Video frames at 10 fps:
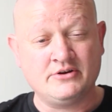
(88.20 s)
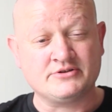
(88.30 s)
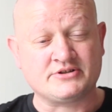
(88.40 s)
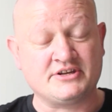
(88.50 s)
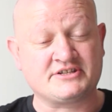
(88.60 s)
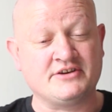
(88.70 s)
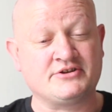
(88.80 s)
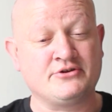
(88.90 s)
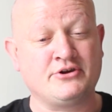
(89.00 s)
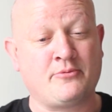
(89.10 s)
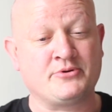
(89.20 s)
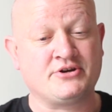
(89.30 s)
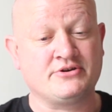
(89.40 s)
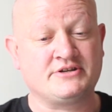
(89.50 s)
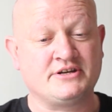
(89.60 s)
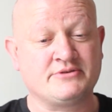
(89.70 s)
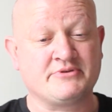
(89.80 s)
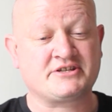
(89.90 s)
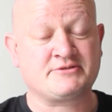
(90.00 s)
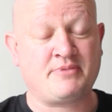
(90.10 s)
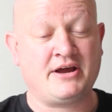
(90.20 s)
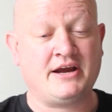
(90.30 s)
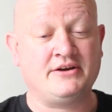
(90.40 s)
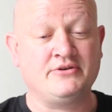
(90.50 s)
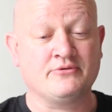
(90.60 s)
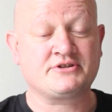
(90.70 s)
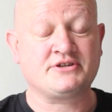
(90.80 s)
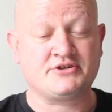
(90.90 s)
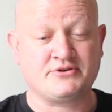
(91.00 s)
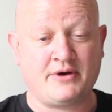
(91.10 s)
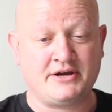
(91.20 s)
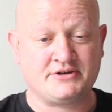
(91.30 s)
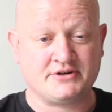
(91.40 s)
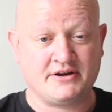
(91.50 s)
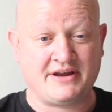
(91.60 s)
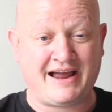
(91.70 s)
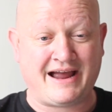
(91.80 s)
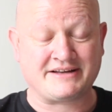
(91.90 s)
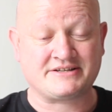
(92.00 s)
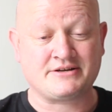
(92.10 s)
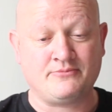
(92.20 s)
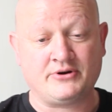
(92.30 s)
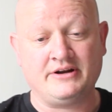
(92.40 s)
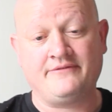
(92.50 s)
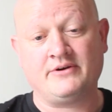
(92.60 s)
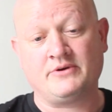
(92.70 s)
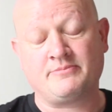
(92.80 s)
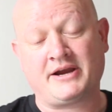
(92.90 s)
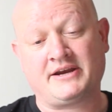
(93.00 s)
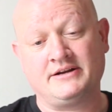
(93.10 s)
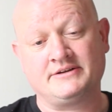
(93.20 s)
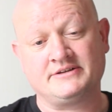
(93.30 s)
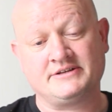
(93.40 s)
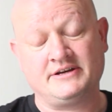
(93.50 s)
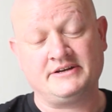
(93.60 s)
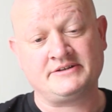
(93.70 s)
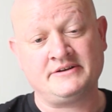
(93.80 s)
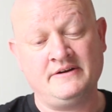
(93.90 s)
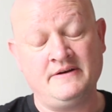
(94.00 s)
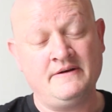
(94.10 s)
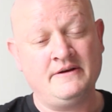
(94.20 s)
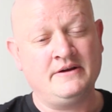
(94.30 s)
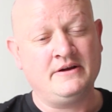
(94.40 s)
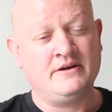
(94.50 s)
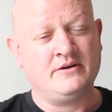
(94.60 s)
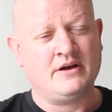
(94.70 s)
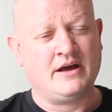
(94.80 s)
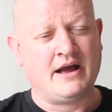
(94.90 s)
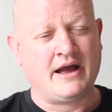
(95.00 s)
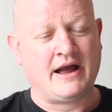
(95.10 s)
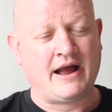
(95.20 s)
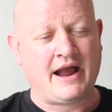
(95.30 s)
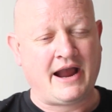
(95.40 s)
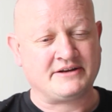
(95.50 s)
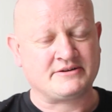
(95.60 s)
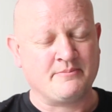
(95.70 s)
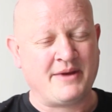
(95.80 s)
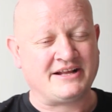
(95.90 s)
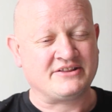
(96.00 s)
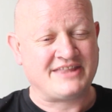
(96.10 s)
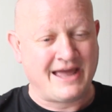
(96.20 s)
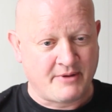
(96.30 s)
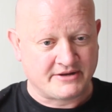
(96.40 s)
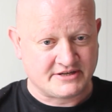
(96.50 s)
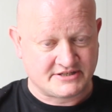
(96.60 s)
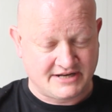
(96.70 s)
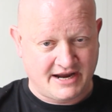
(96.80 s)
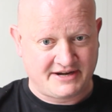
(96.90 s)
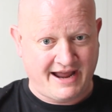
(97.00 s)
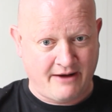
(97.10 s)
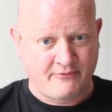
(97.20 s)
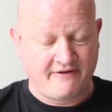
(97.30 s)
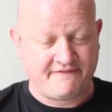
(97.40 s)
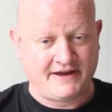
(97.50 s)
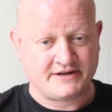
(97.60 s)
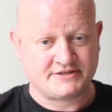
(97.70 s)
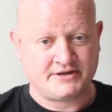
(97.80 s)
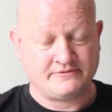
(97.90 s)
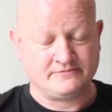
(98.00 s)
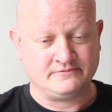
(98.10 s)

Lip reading: So this gives you the opportunity to explain your situation as someone living with macular disease and make them understand how it affects you.